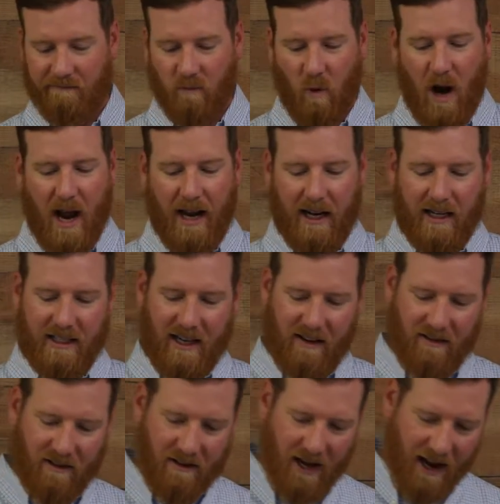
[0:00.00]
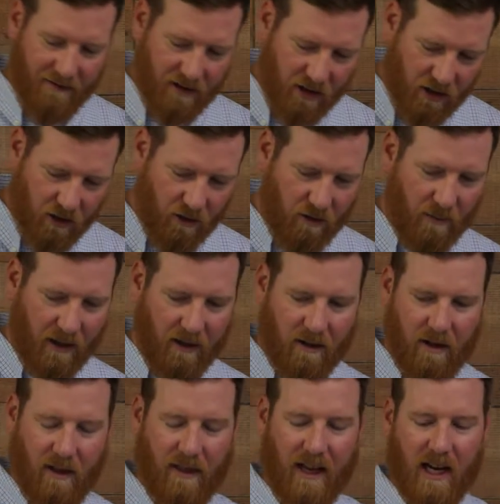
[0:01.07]
Why? Because I have
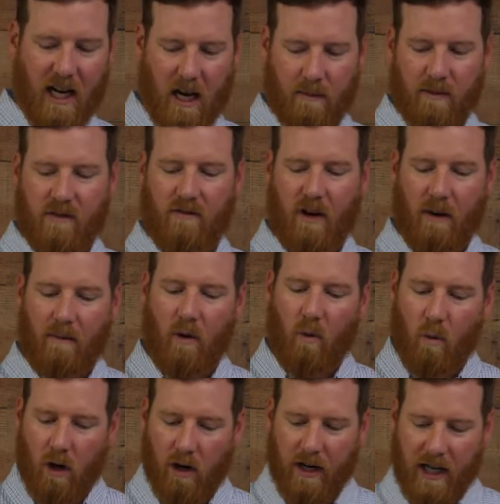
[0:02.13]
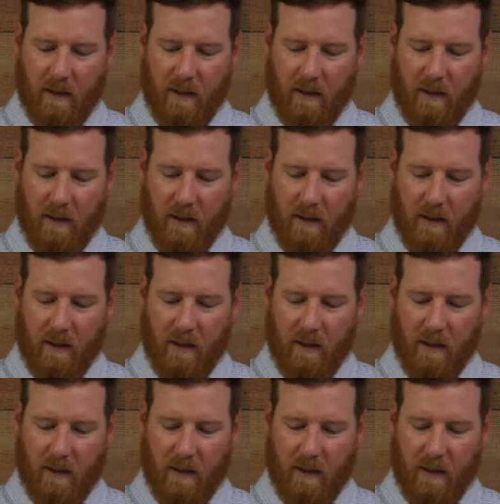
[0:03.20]
discernment that comes from the Word,